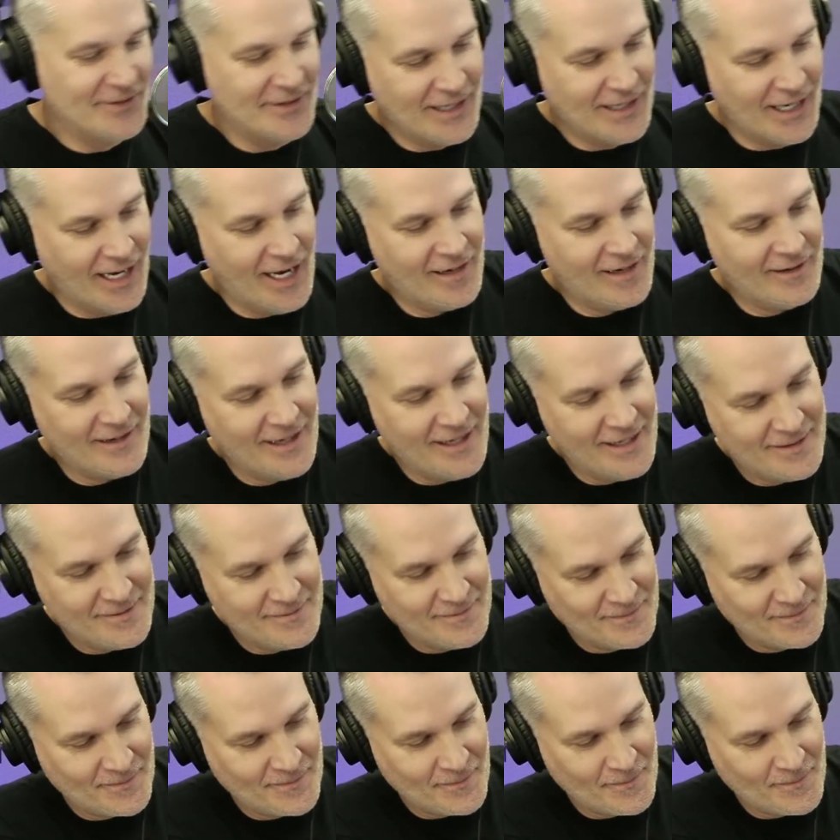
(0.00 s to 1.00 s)
All right.
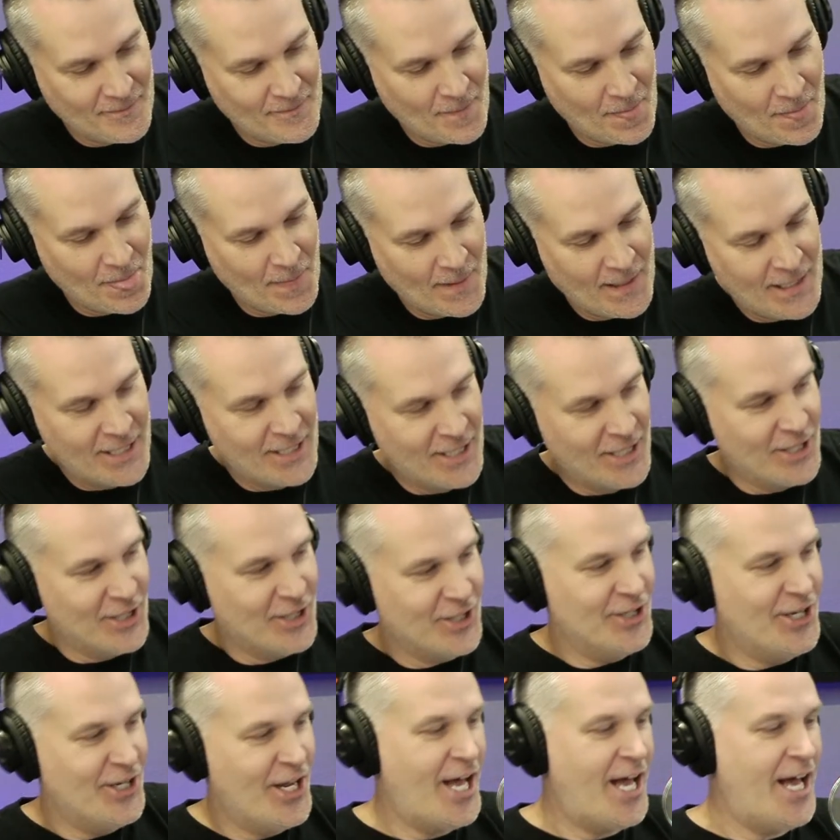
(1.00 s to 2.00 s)

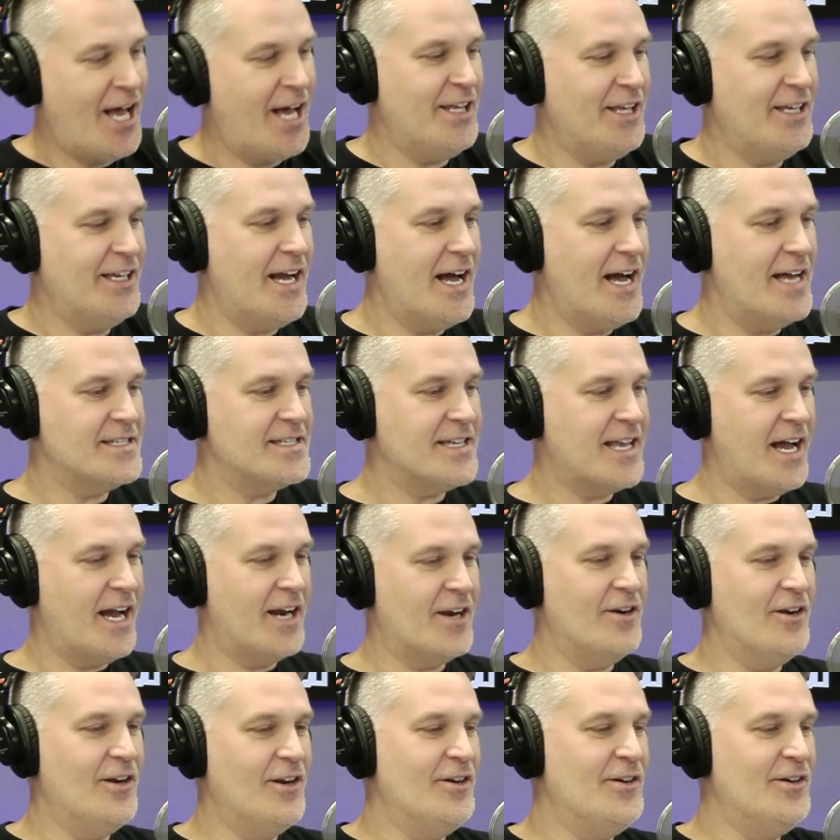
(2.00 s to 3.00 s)
You know how you guys
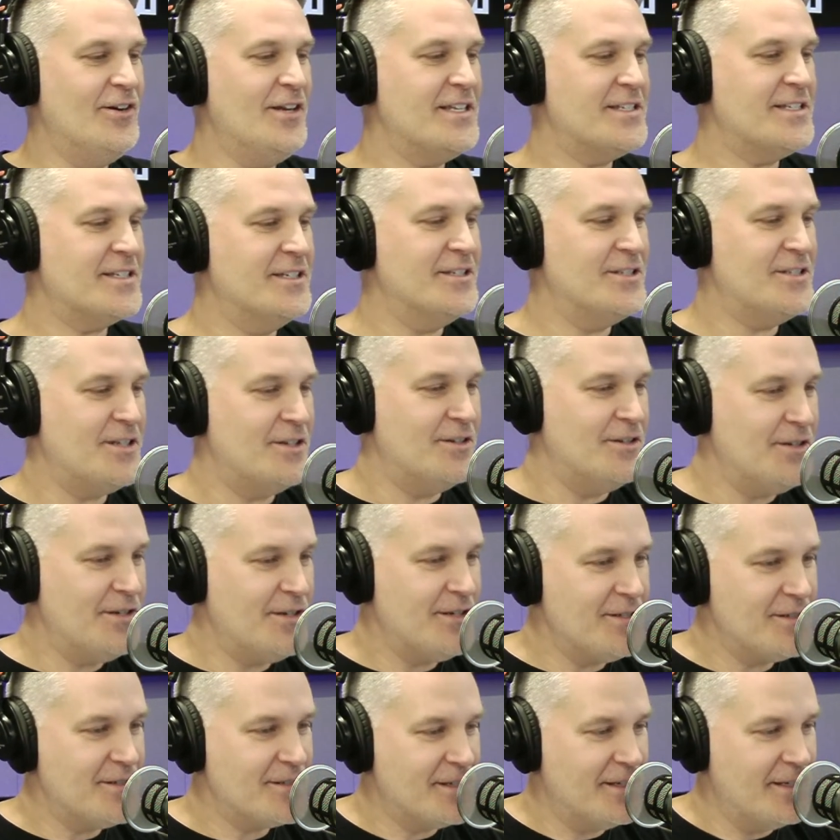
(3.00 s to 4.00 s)
got your loonies and
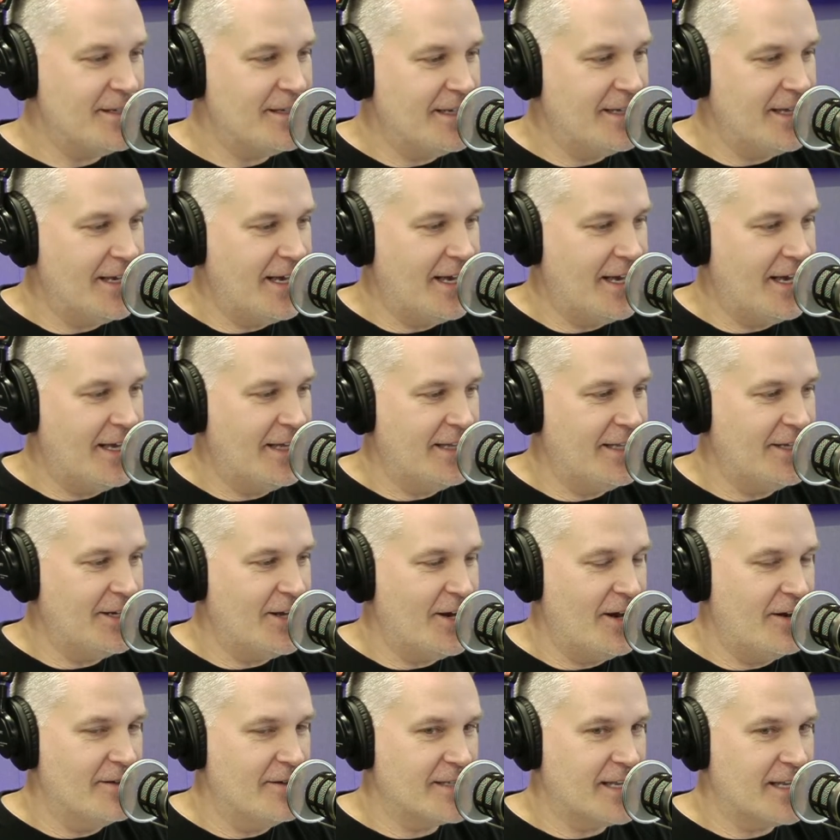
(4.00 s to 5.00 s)
toonies? And, you
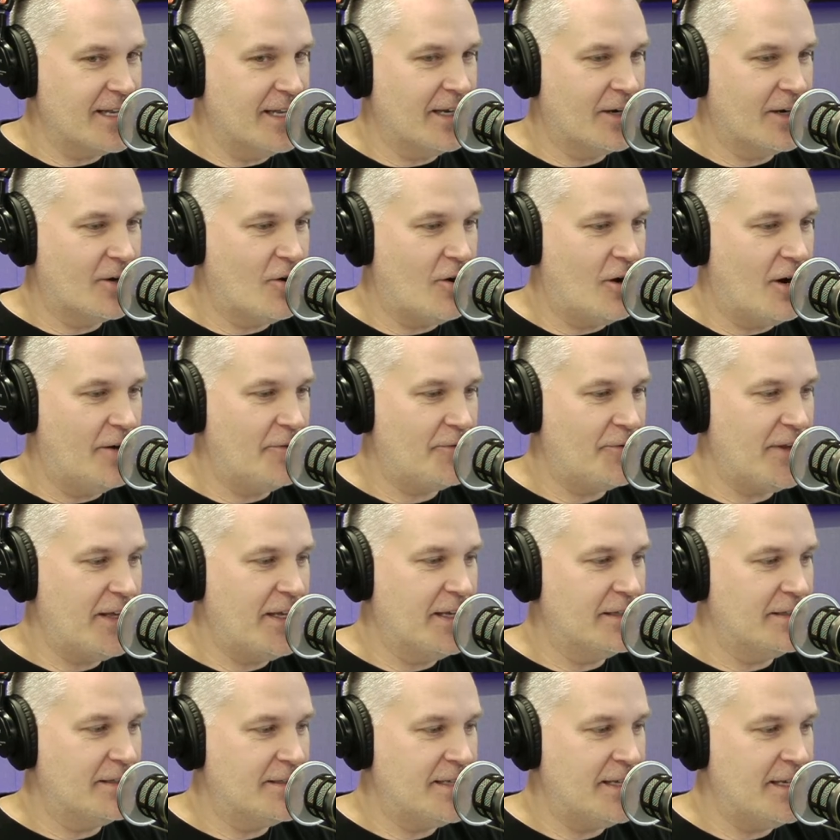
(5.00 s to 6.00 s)
know, I was getting a coffee
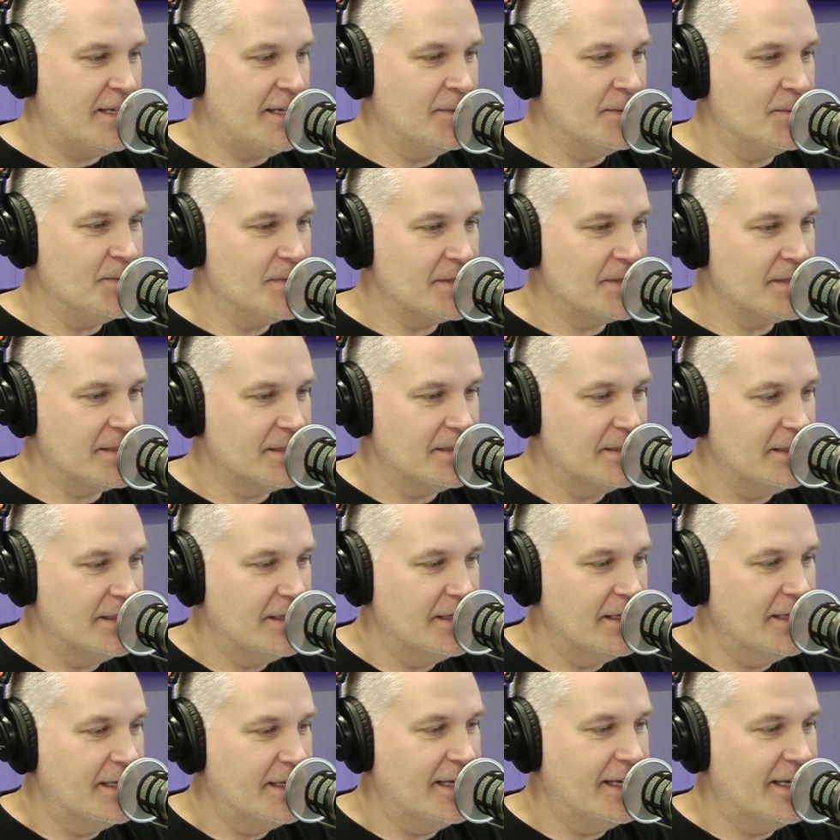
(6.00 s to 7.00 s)
at Tim's,
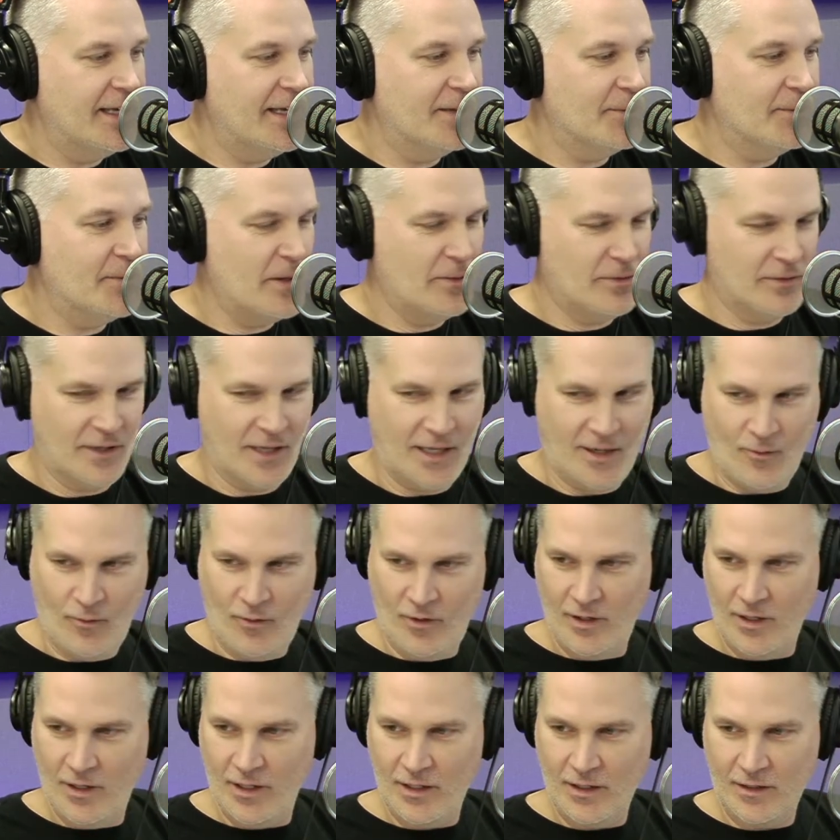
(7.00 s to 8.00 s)
mm-hmm. and people were like,
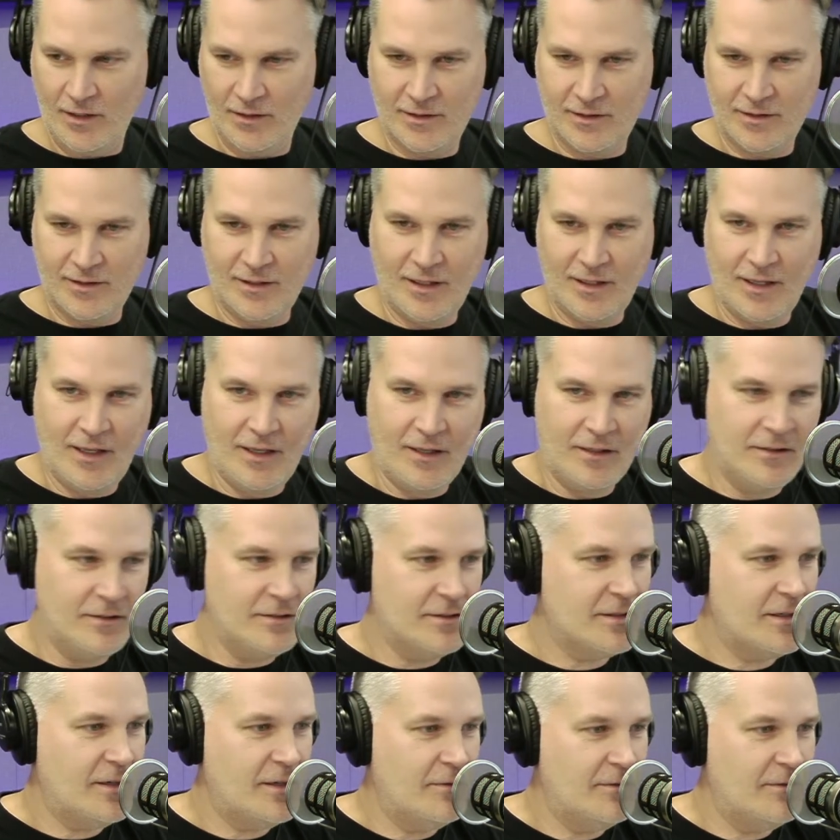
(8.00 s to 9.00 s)
what the
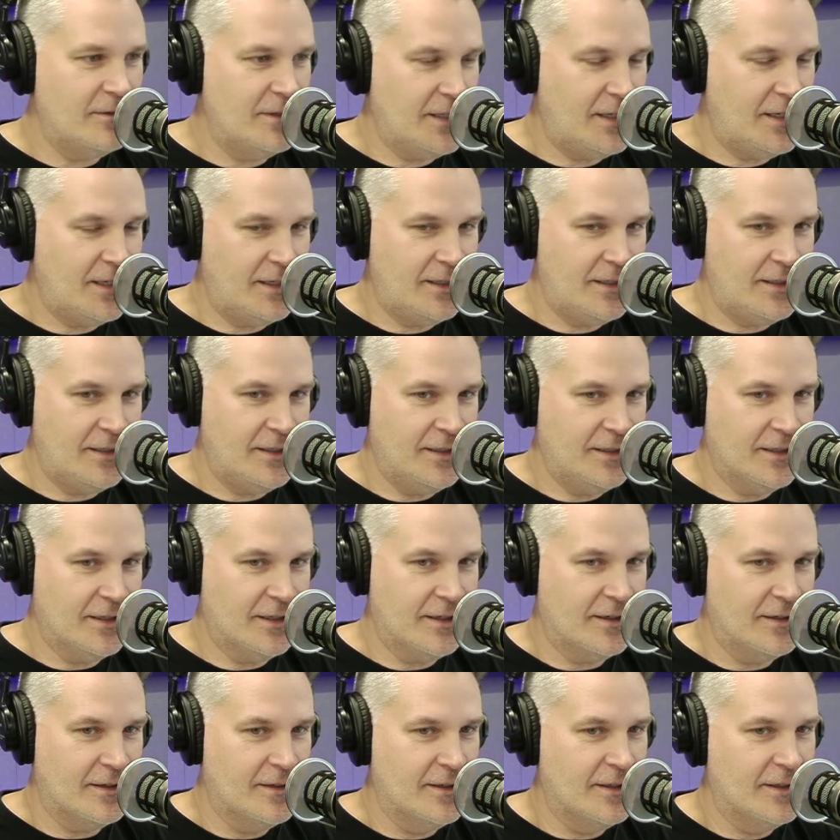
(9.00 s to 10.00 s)
hell's going on
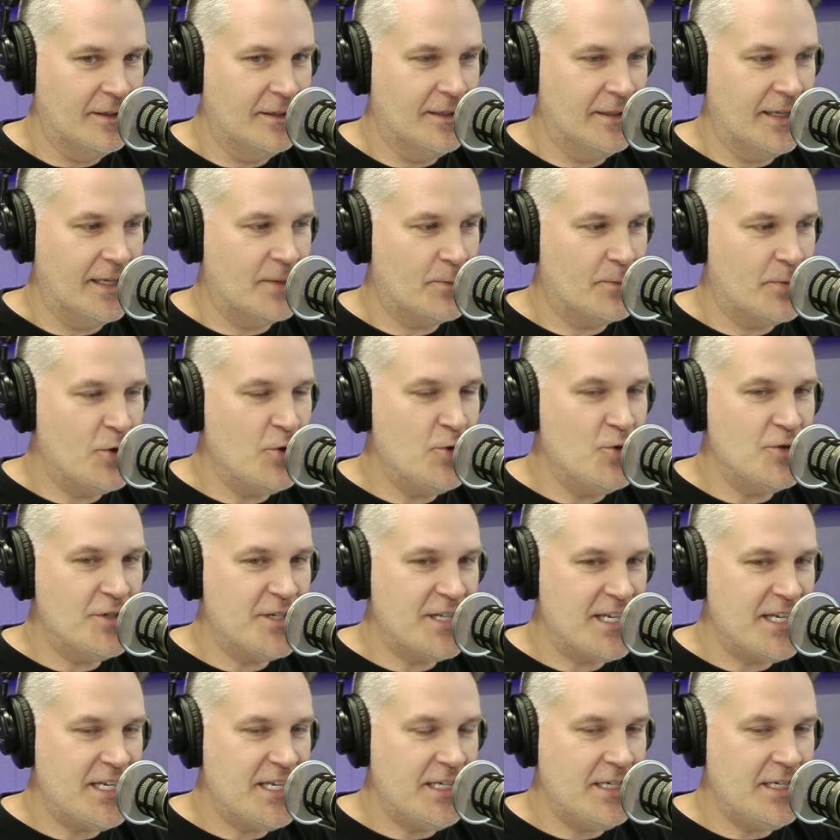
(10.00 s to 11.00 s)
here? A lot of
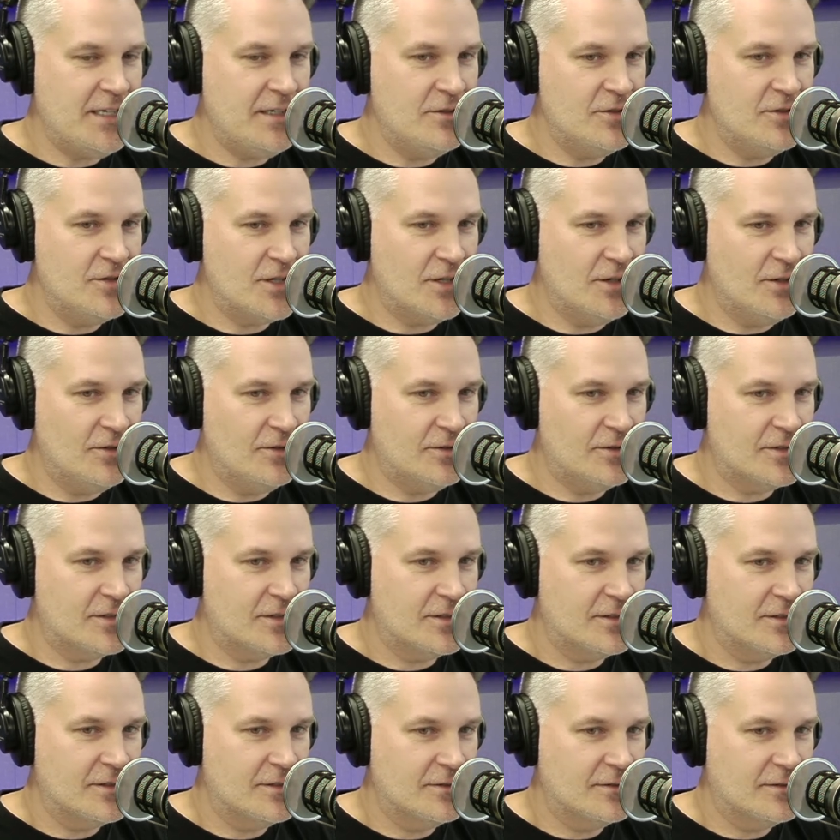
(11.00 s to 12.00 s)
poutine
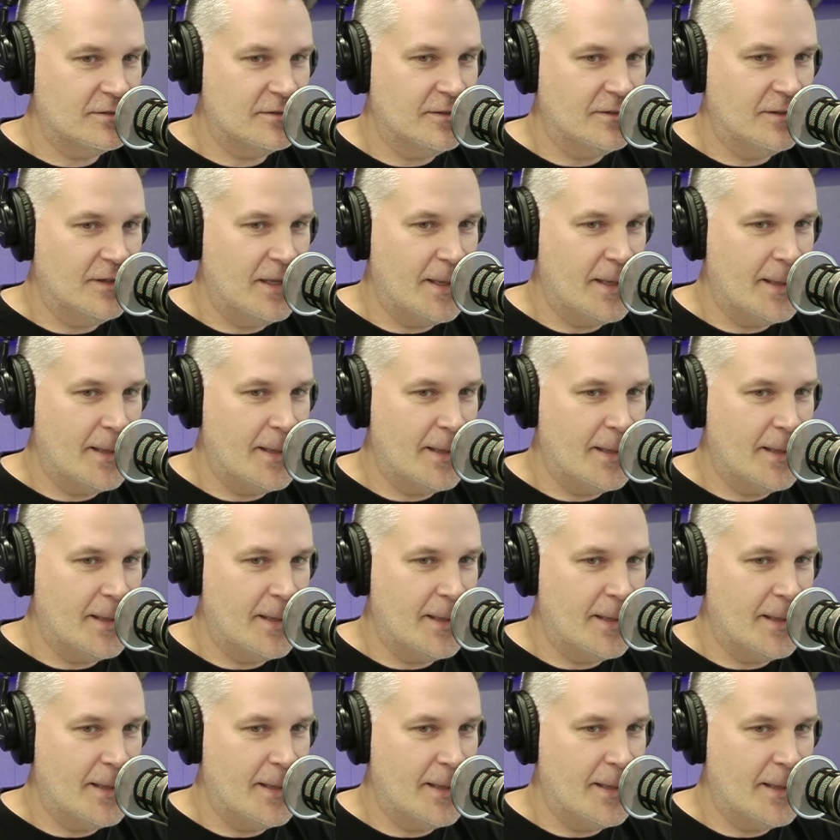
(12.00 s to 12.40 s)
jokes. Mm-hmm.